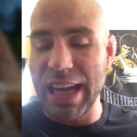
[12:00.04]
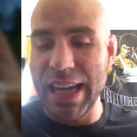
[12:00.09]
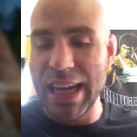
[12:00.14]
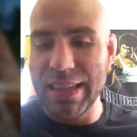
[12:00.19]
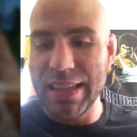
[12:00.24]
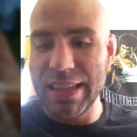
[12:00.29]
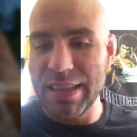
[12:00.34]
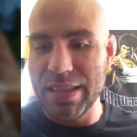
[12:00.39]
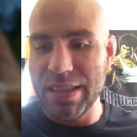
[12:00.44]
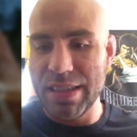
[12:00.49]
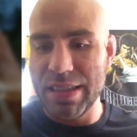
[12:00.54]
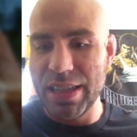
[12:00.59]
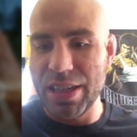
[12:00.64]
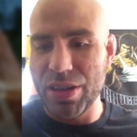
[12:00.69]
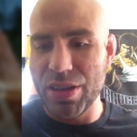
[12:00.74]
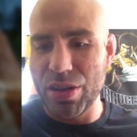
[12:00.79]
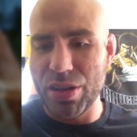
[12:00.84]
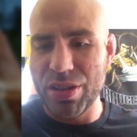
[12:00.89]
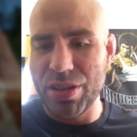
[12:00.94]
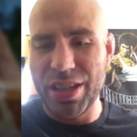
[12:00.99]
gate
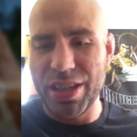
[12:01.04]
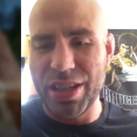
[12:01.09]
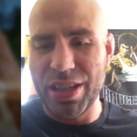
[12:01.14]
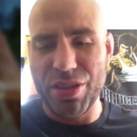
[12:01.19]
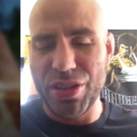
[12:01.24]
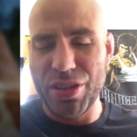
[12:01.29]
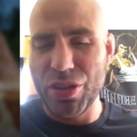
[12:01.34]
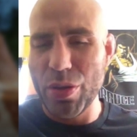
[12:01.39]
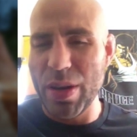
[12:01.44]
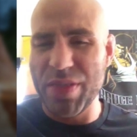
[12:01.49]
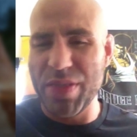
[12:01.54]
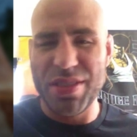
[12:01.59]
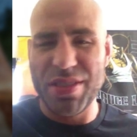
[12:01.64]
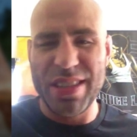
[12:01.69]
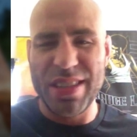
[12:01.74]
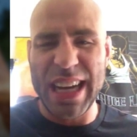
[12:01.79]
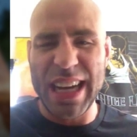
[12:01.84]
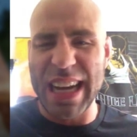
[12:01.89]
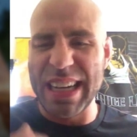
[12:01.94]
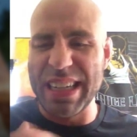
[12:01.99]
near the
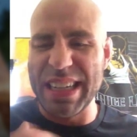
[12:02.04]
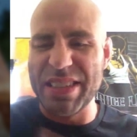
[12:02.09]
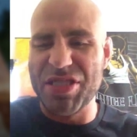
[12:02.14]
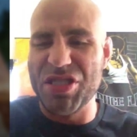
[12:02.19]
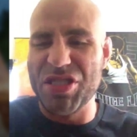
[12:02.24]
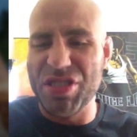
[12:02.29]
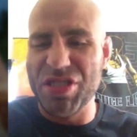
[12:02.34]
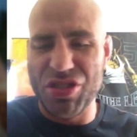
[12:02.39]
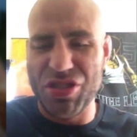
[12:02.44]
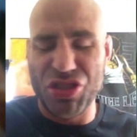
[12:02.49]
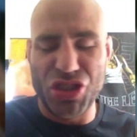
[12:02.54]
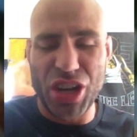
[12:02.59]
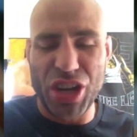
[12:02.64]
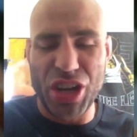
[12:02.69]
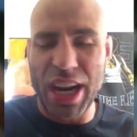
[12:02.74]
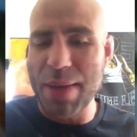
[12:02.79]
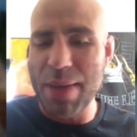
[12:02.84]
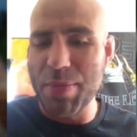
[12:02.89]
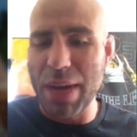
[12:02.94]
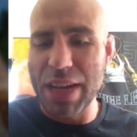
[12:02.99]
UFC, I
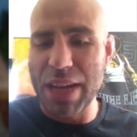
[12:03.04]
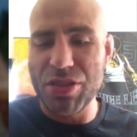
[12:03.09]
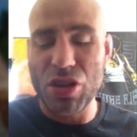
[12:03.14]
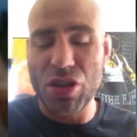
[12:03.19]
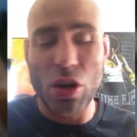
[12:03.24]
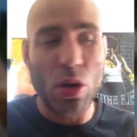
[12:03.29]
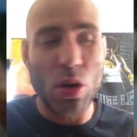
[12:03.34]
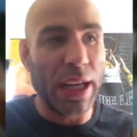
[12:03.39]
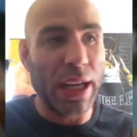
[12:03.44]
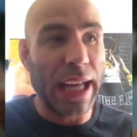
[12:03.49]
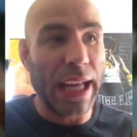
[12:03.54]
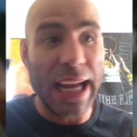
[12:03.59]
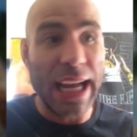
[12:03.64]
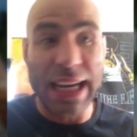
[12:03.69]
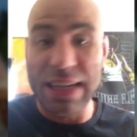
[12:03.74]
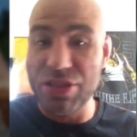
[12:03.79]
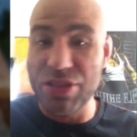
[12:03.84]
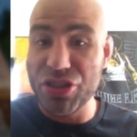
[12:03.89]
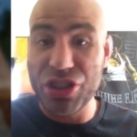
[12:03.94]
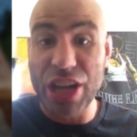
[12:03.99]
jammed my toe
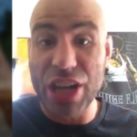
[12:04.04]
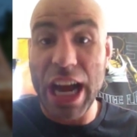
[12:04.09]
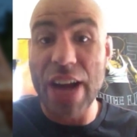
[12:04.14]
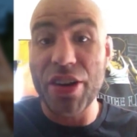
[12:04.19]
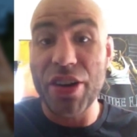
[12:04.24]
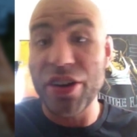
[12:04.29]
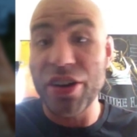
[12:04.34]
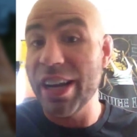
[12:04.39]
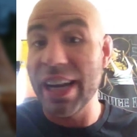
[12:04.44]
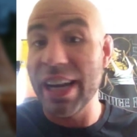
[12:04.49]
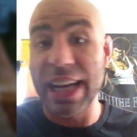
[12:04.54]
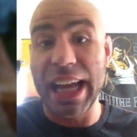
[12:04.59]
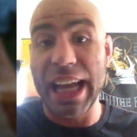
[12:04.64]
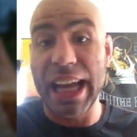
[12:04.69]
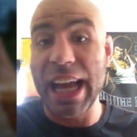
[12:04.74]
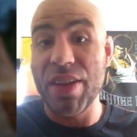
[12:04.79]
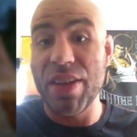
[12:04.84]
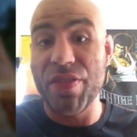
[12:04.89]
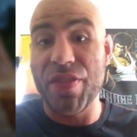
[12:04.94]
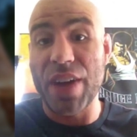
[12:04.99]
again and shattered it
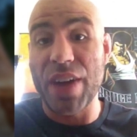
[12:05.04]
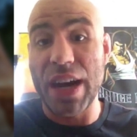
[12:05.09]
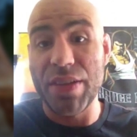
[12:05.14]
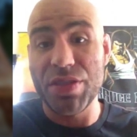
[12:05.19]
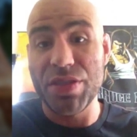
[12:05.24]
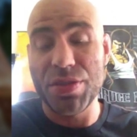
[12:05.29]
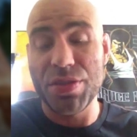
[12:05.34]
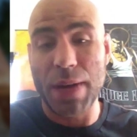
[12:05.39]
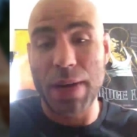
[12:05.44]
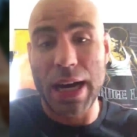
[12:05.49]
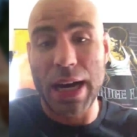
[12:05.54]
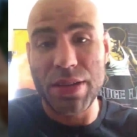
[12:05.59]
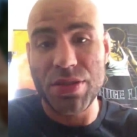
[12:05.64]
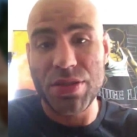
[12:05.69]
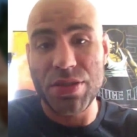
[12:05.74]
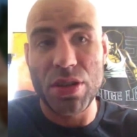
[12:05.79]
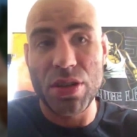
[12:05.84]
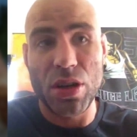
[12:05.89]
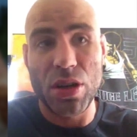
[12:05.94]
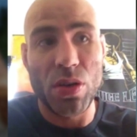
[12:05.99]
again in 5
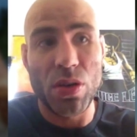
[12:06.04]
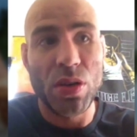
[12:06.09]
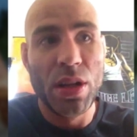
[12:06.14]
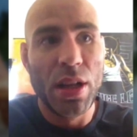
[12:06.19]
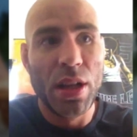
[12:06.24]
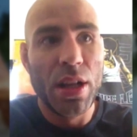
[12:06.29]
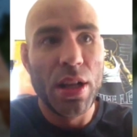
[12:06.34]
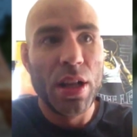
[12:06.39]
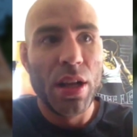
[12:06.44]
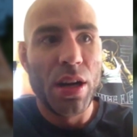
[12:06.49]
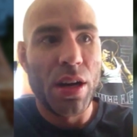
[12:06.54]
spots. So